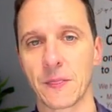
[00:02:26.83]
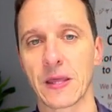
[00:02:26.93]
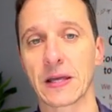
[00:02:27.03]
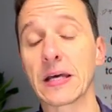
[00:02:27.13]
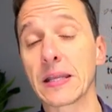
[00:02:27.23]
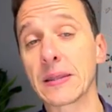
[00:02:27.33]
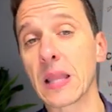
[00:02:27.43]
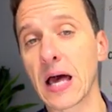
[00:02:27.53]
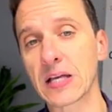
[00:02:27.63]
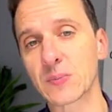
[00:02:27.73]
And then
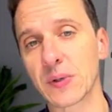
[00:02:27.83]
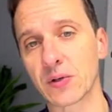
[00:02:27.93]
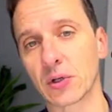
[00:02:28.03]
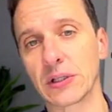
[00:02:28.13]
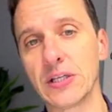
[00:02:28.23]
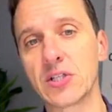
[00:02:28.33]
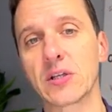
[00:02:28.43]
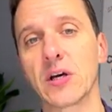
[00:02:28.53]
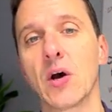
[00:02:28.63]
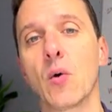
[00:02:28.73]
last but not
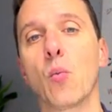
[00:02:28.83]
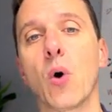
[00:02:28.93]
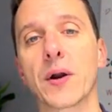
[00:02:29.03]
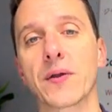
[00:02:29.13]
least, what